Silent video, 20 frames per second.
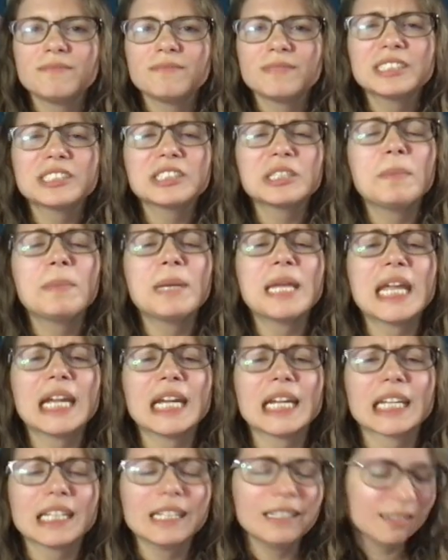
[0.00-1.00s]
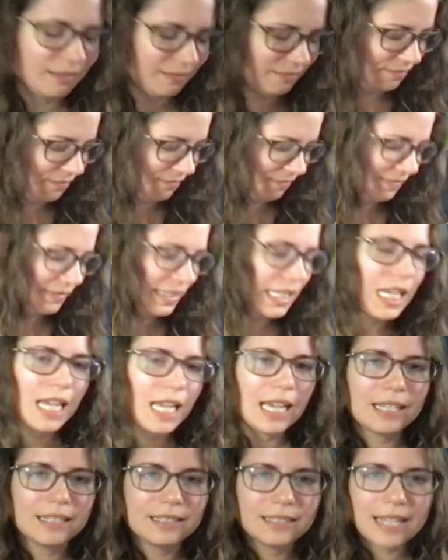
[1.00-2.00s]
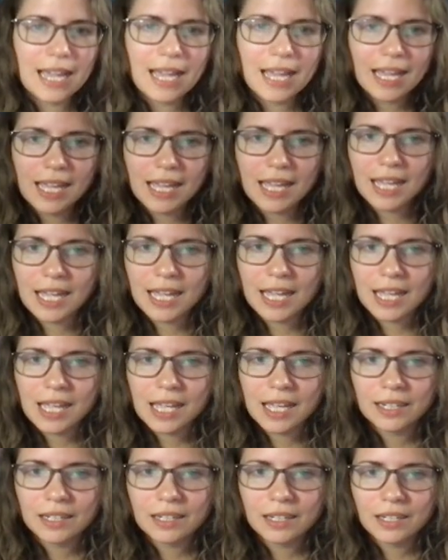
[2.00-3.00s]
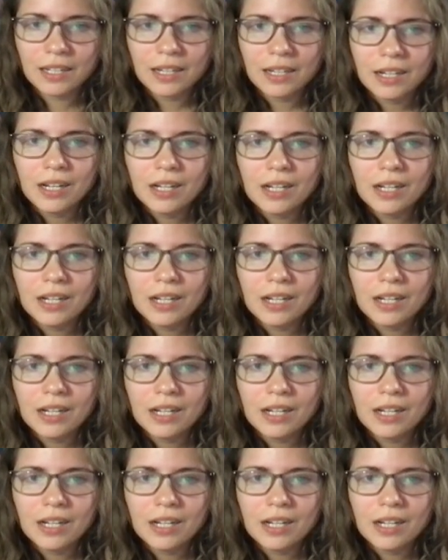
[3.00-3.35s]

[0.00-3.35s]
The being. 10.